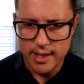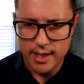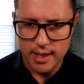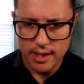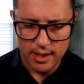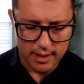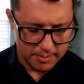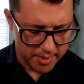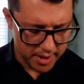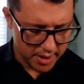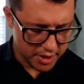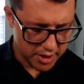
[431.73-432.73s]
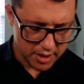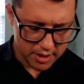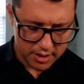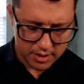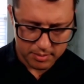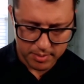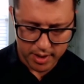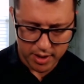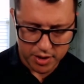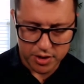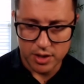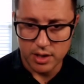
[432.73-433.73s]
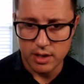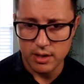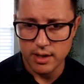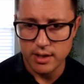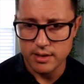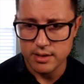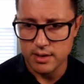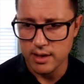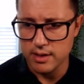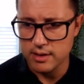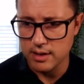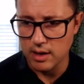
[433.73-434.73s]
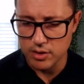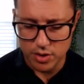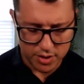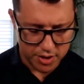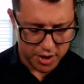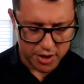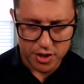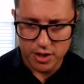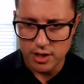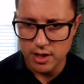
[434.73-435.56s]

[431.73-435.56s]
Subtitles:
Let me just make sure it's also dictionary.